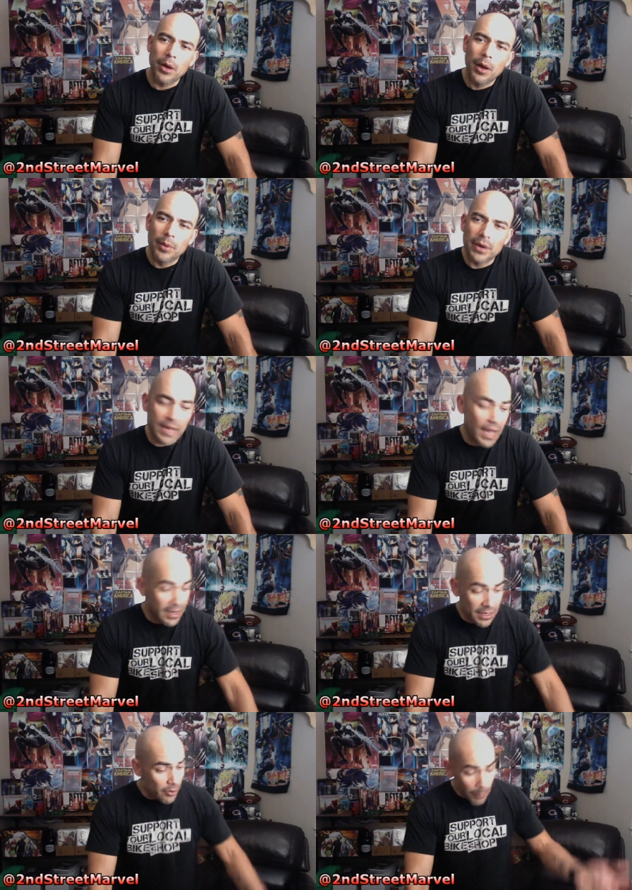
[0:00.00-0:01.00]
But yeah, I
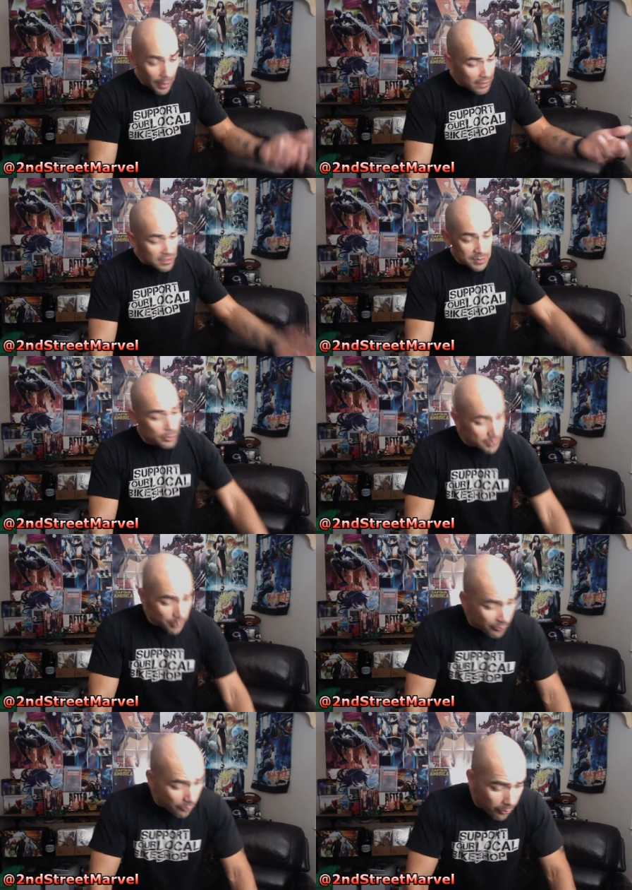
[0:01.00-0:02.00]
didn't know about these books
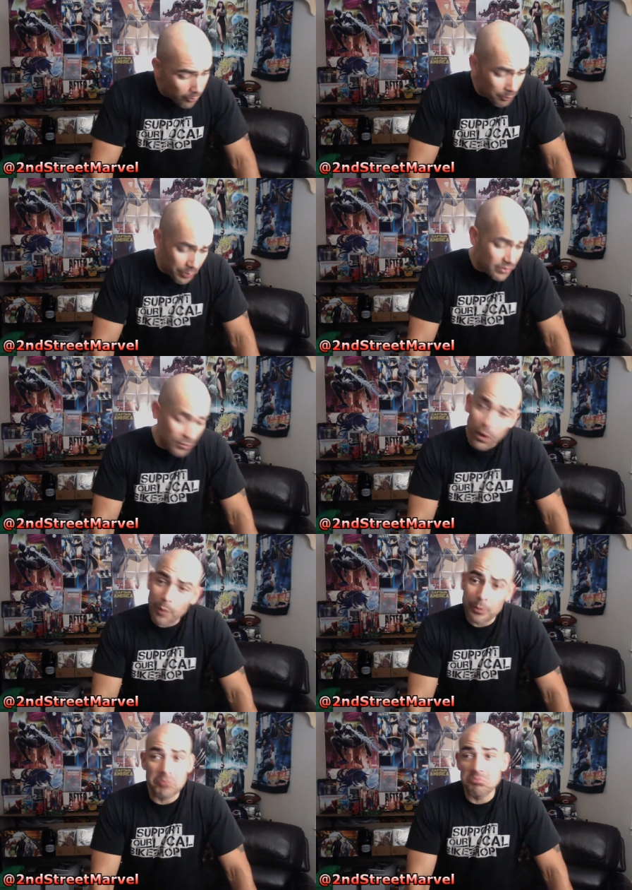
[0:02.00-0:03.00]
before, picked them up,
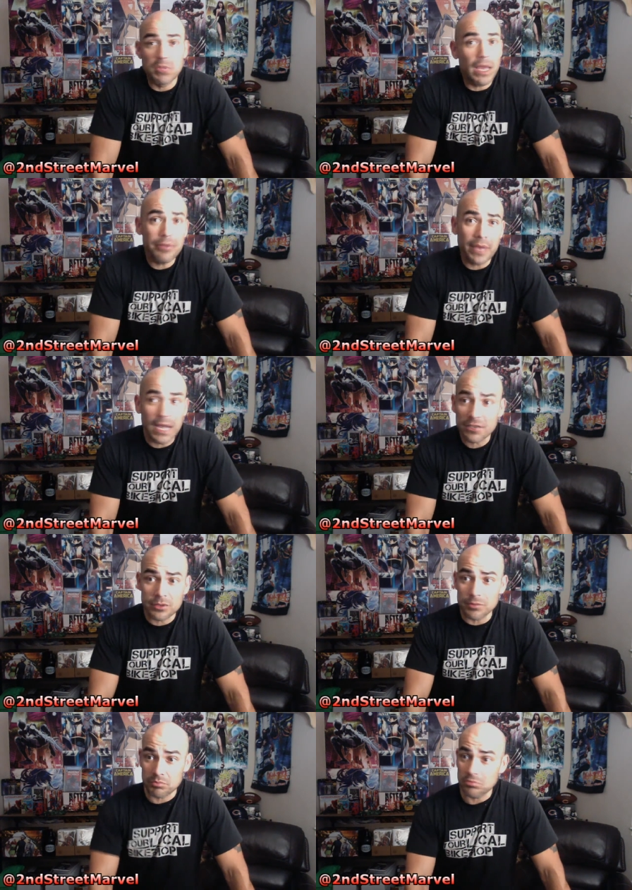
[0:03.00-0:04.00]
and yeah, they
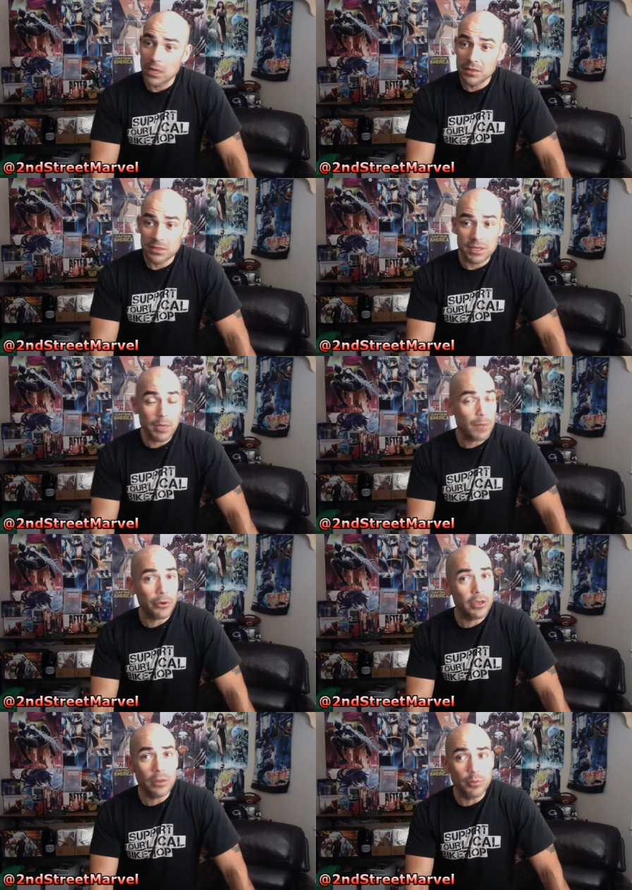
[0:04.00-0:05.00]
actually seem like pretty
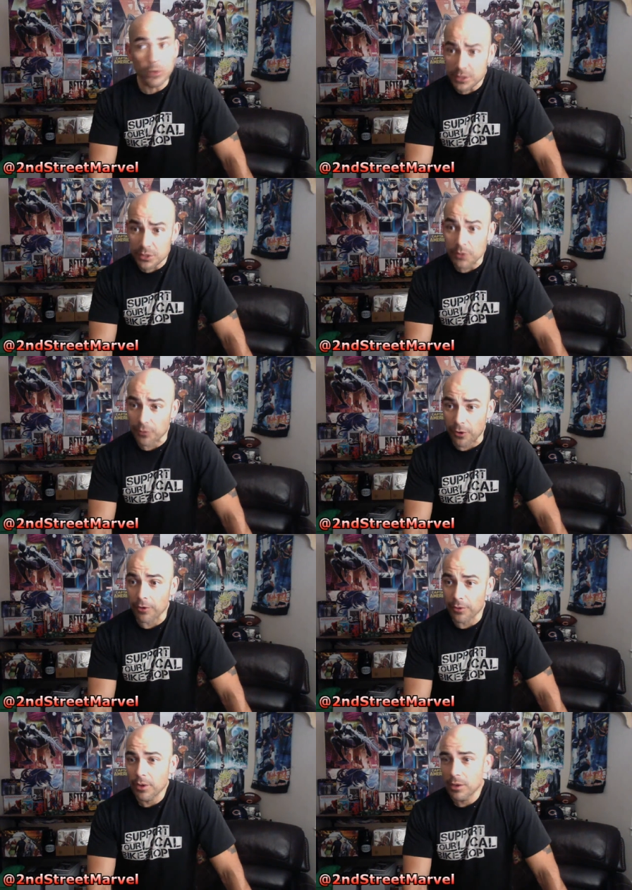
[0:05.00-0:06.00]
good books so far.
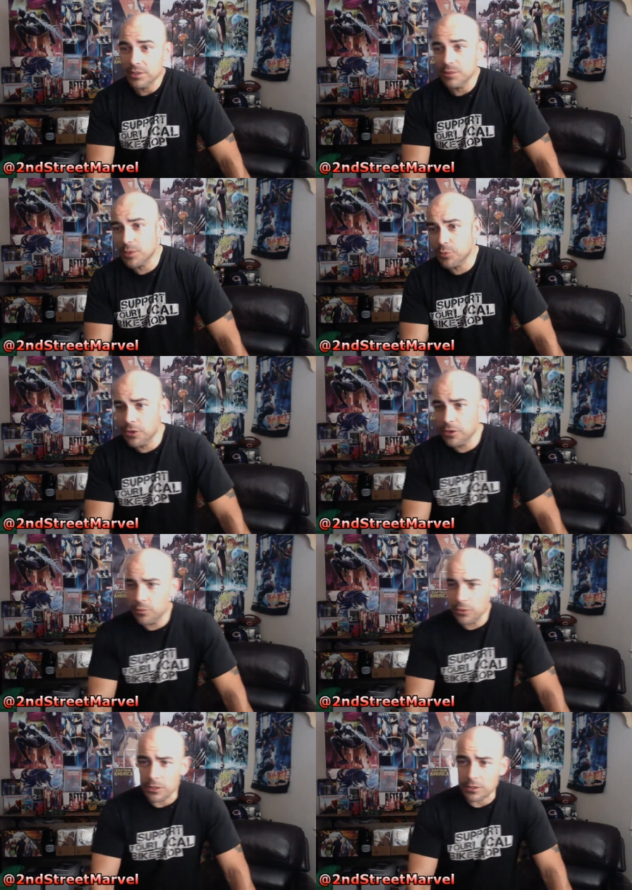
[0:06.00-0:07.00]
Seem like pretty good
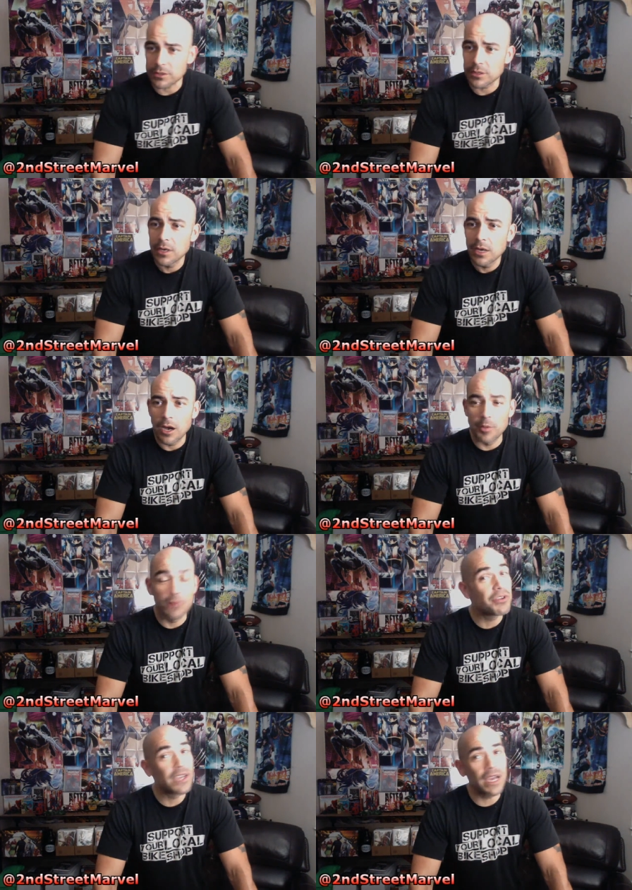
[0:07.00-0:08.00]
books. If
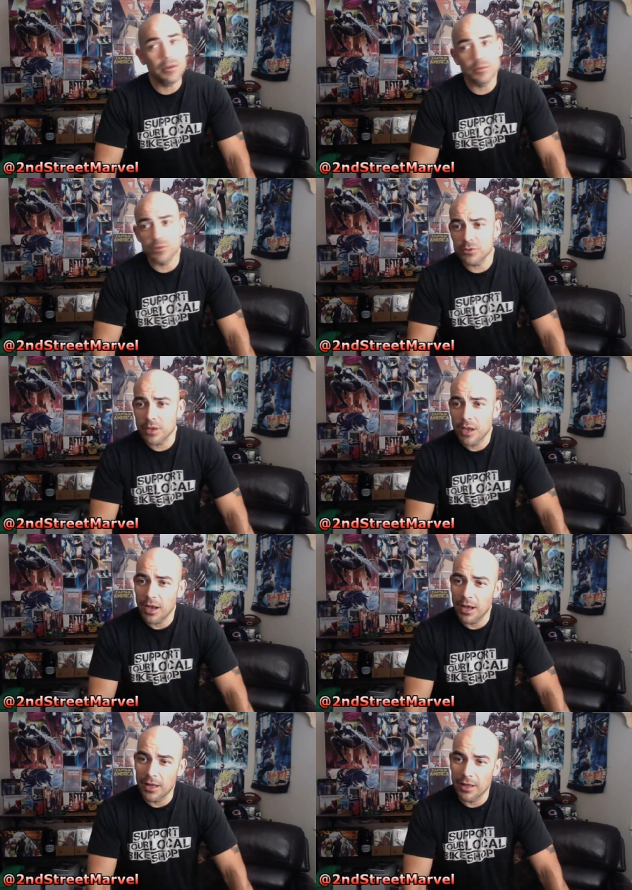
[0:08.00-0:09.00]
you get them, let
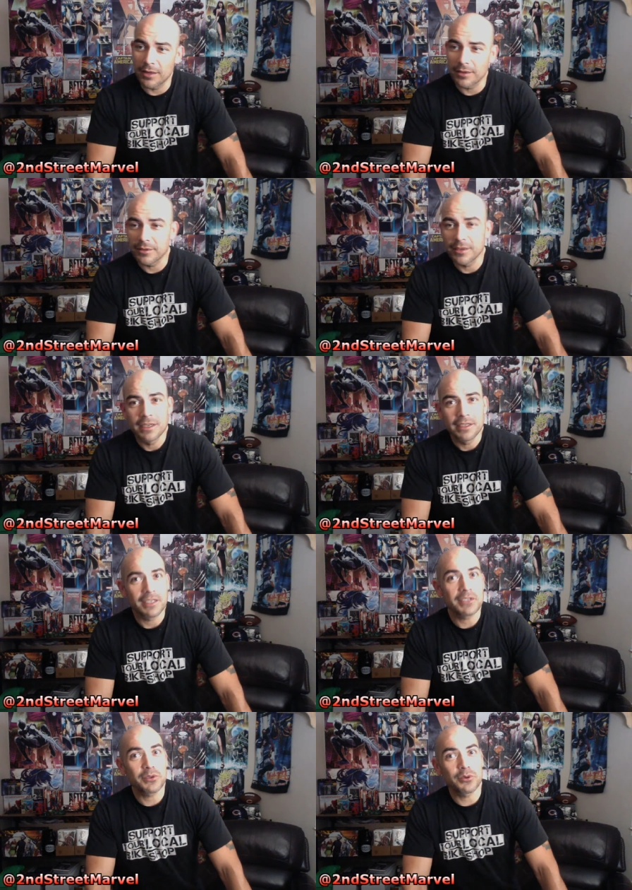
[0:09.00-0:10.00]

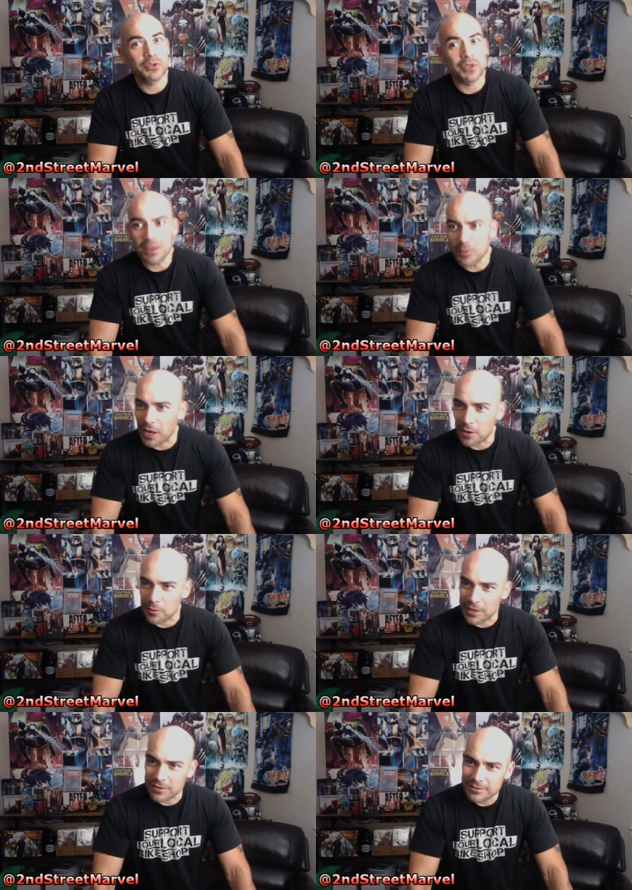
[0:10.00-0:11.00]
us know what you think about
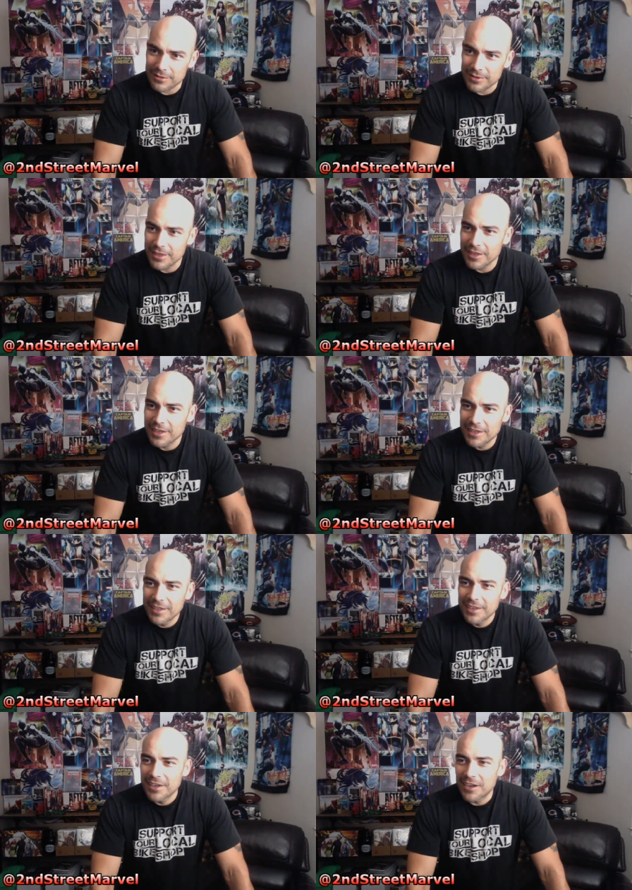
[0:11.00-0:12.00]
them,
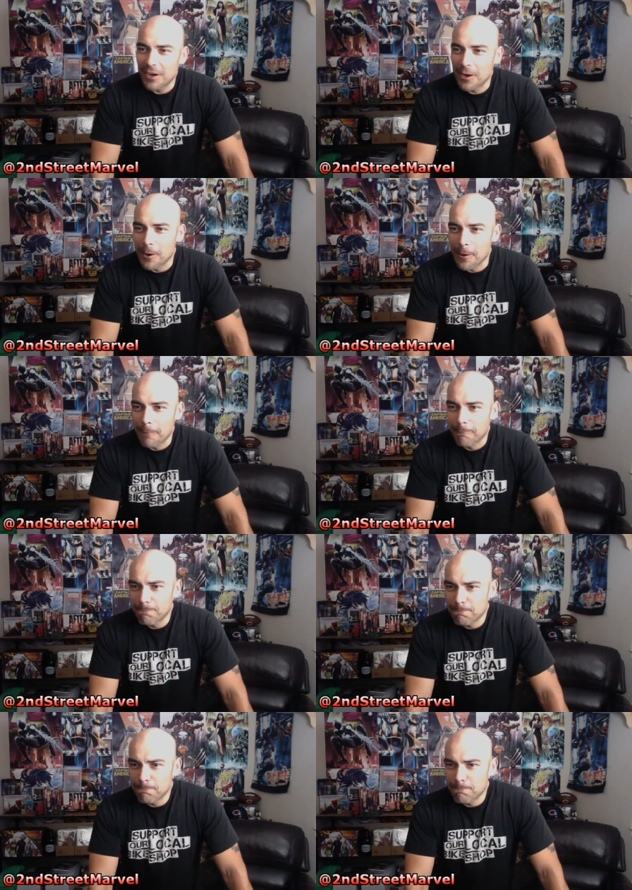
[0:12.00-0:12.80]
man.